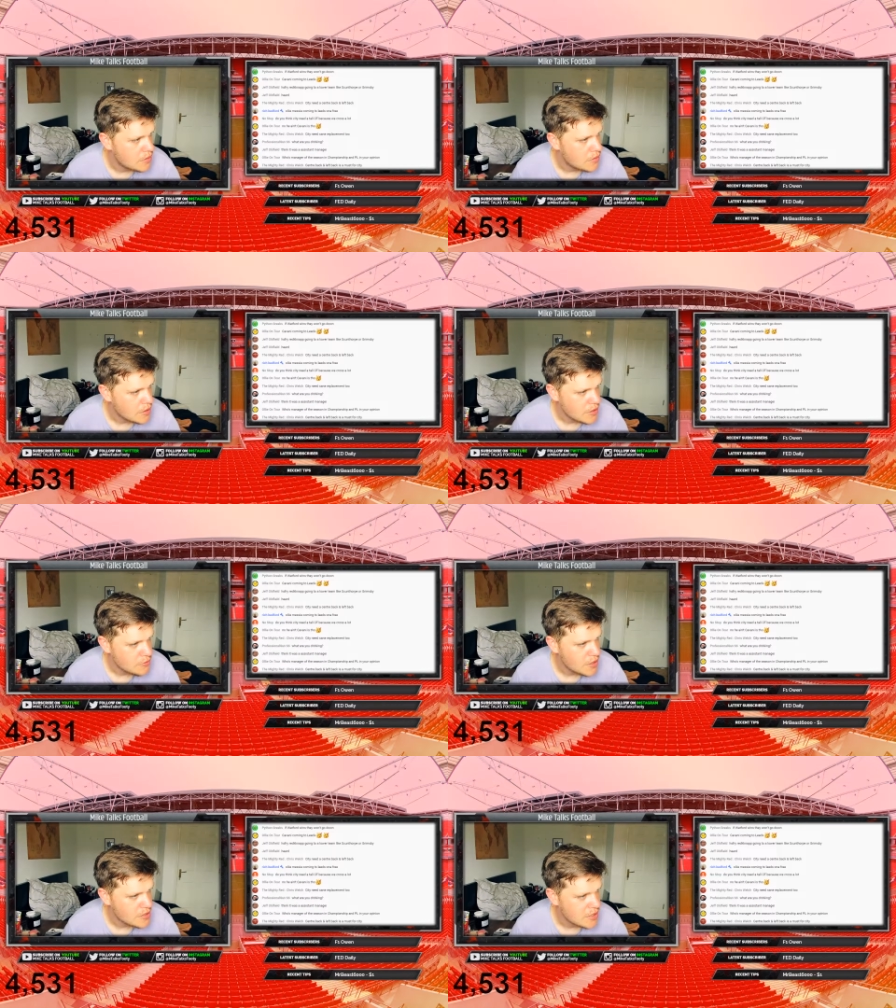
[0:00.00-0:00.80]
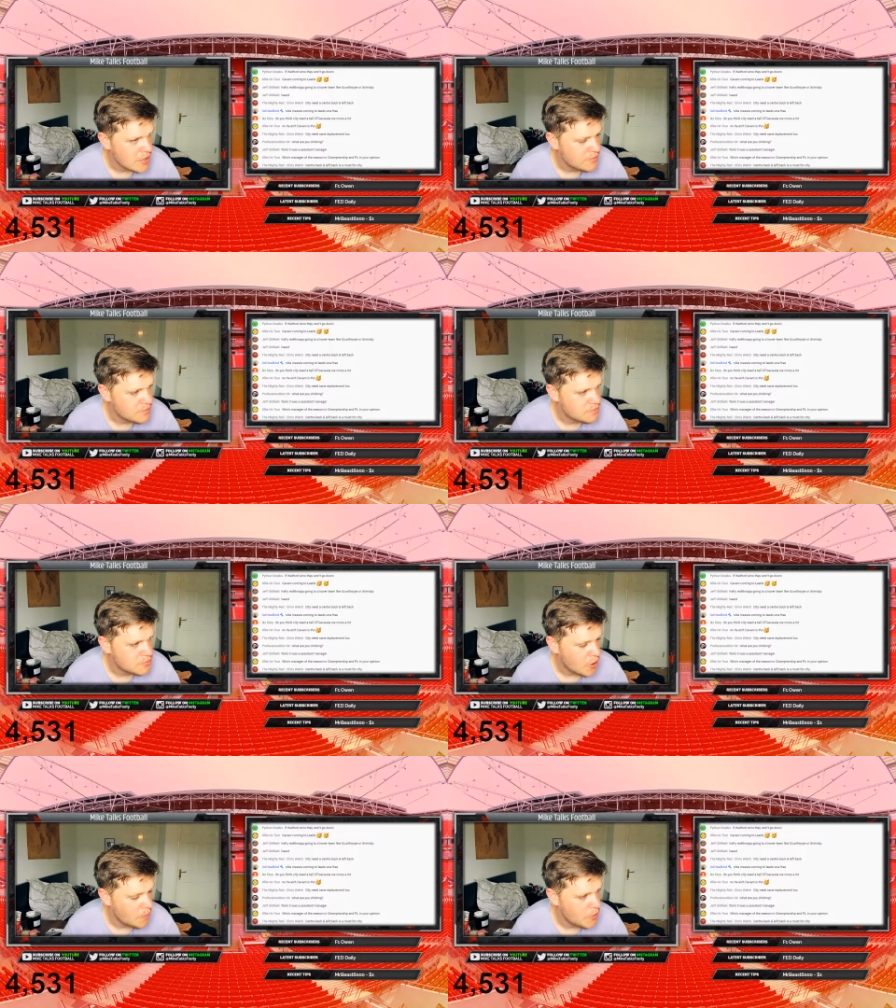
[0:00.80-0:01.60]
I didn't realise they'd give
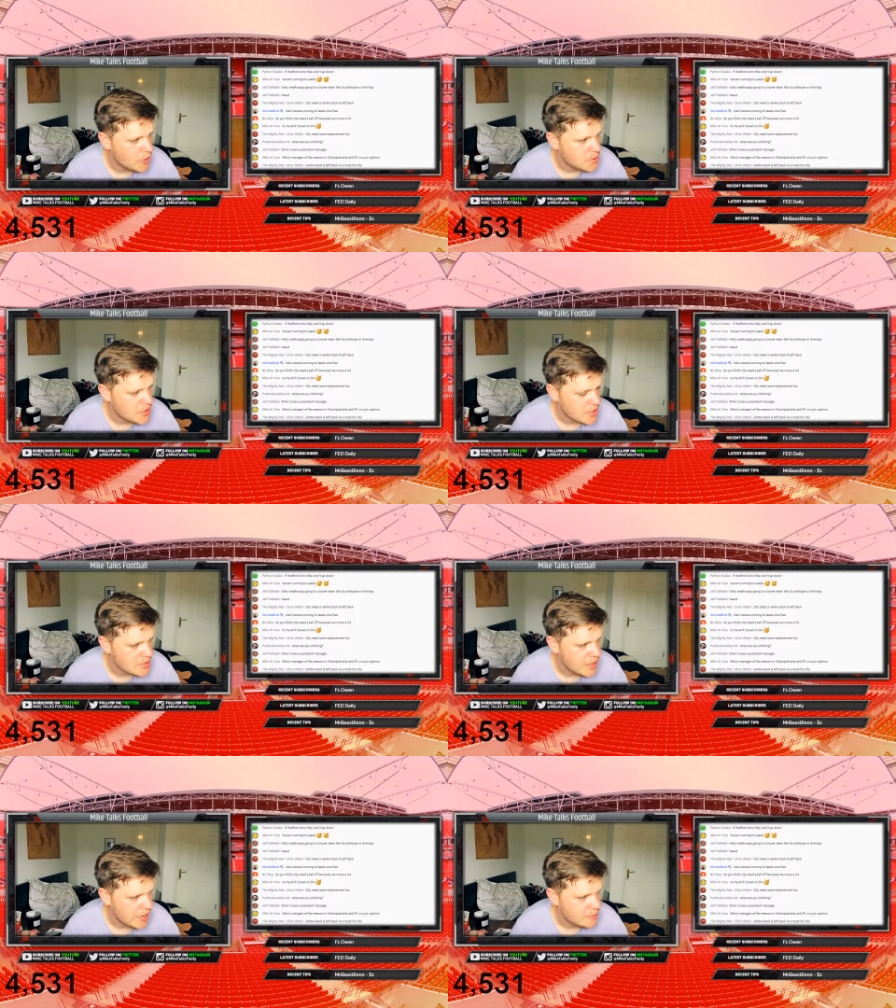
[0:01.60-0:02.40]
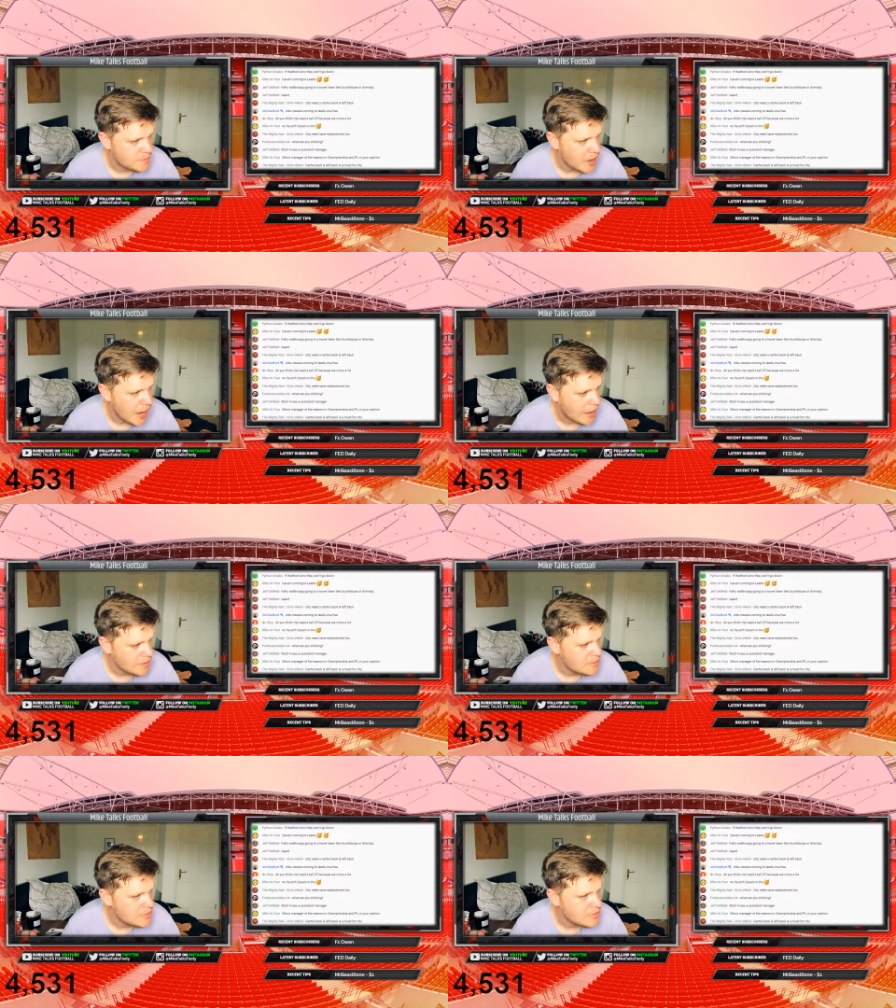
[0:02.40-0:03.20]
Tom Pope 6-game
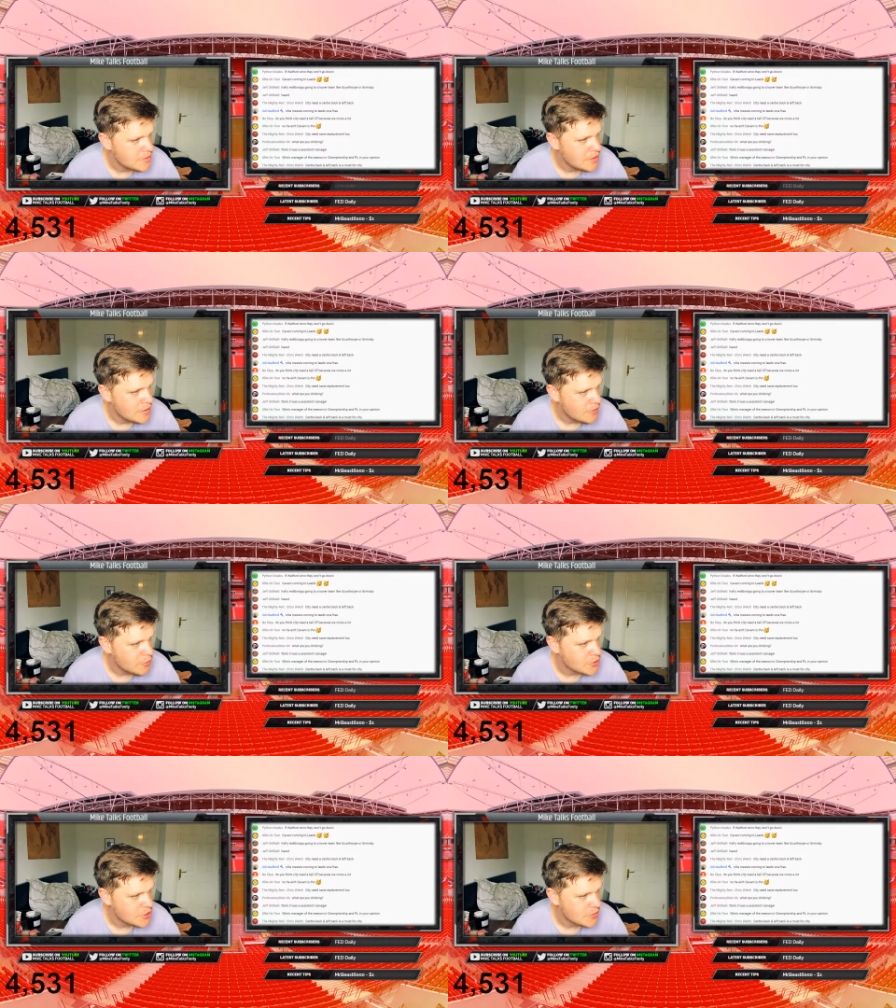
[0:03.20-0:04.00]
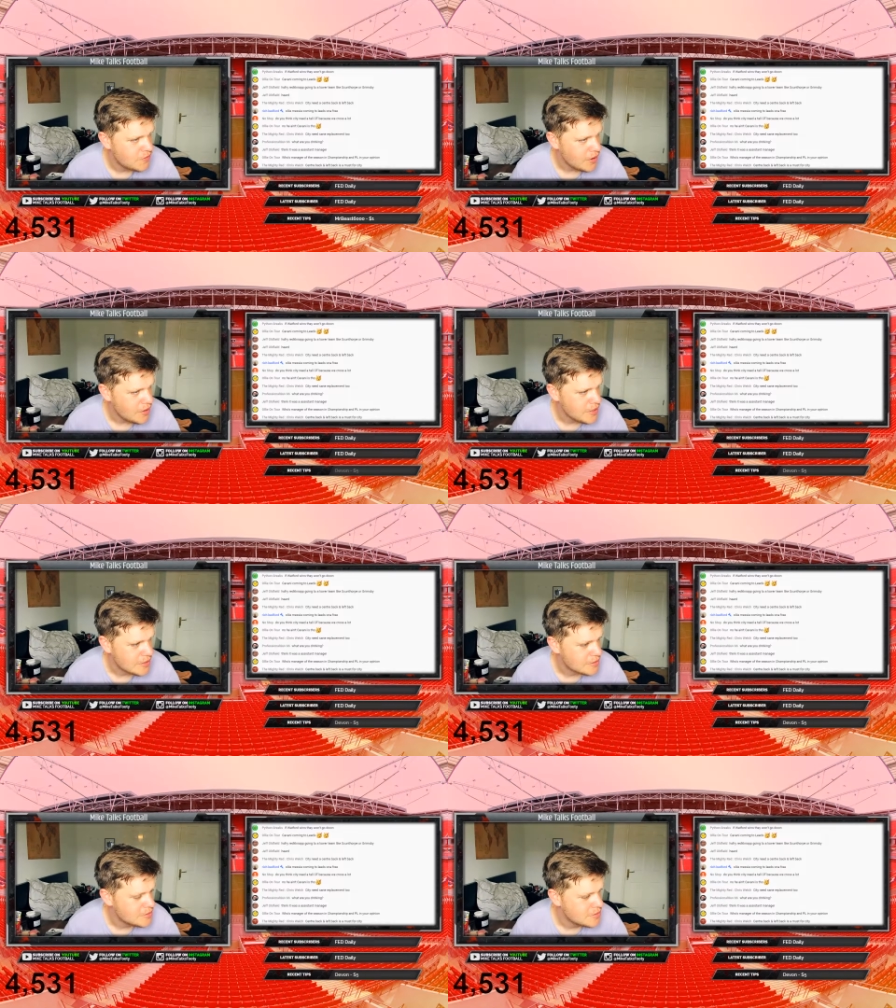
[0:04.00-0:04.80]
ban. I thought it was just a fine.